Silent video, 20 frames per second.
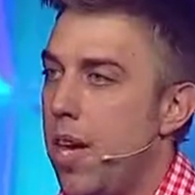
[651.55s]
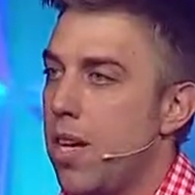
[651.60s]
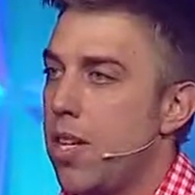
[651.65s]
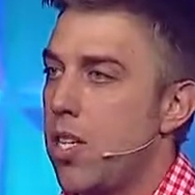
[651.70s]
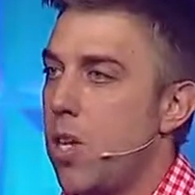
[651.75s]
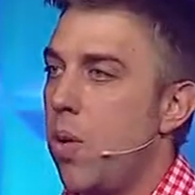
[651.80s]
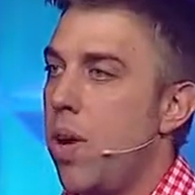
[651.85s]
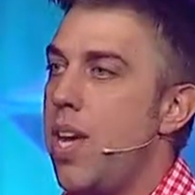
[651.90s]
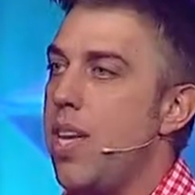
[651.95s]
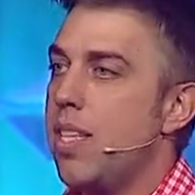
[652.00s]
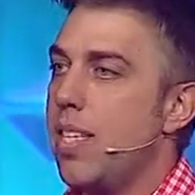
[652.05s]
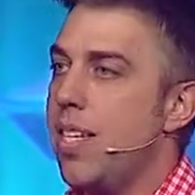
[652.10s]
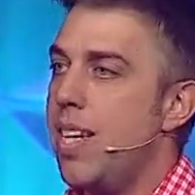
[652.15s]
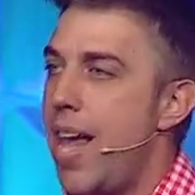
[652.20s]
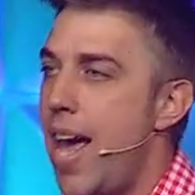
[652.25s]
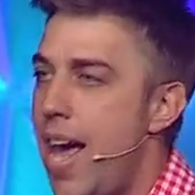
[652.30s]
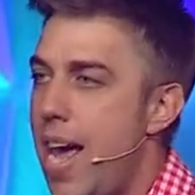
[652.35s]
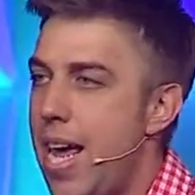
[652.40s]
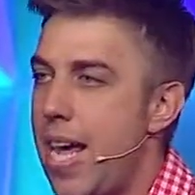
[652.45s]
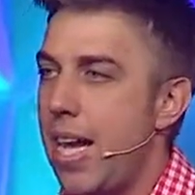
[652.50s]
So his
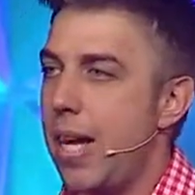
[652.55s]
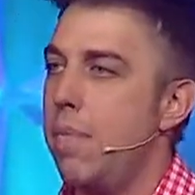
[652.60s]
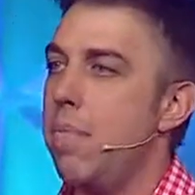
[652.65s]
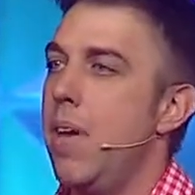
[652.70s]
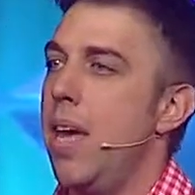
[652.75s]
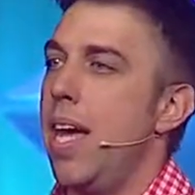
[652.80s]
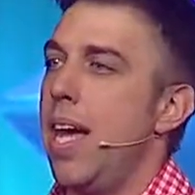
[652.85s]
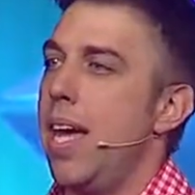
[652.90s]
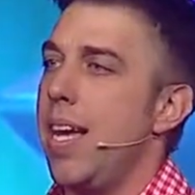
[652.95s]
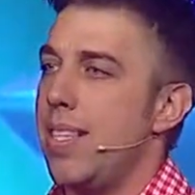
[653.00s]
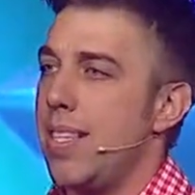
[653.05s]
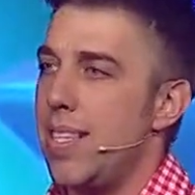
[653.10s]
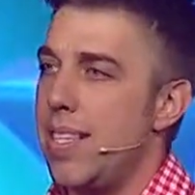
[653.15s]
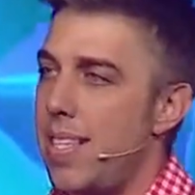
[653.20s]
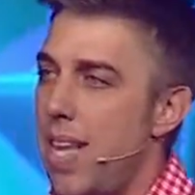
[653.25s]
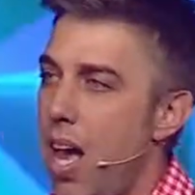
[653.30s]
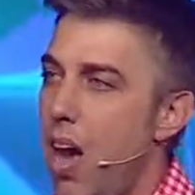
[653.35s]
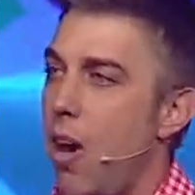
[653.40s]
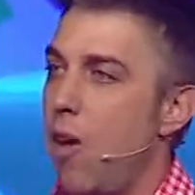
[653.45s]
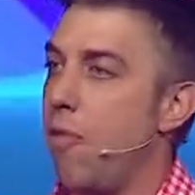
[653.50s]
name
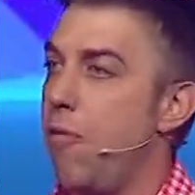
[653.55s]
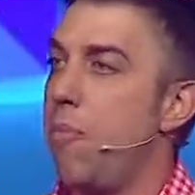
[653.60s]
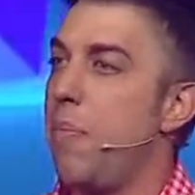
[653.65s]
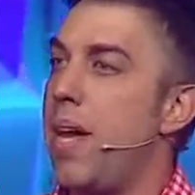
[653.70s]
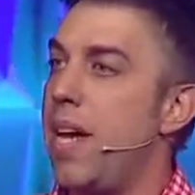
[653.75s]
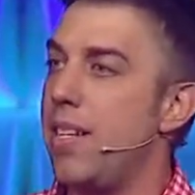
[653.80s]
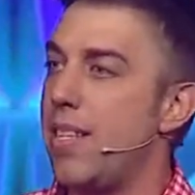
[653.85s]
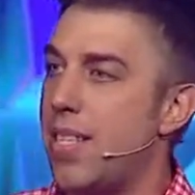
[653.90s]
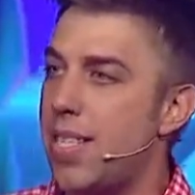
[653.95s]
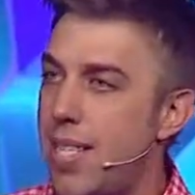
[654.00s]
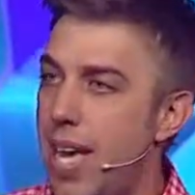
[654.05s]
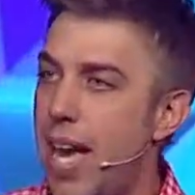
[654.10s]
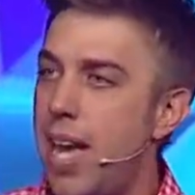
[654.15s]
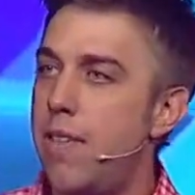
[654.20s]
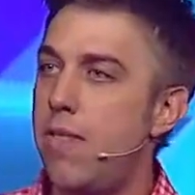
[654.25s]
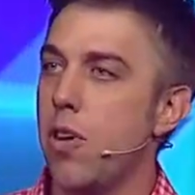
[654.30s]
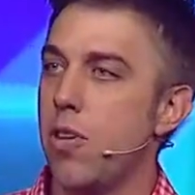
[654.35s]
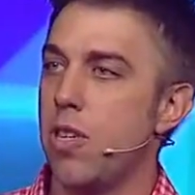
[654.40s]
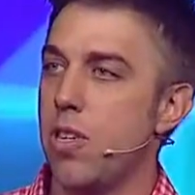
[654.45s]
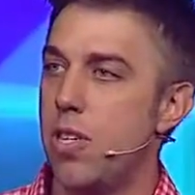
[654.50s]
itself means Savior,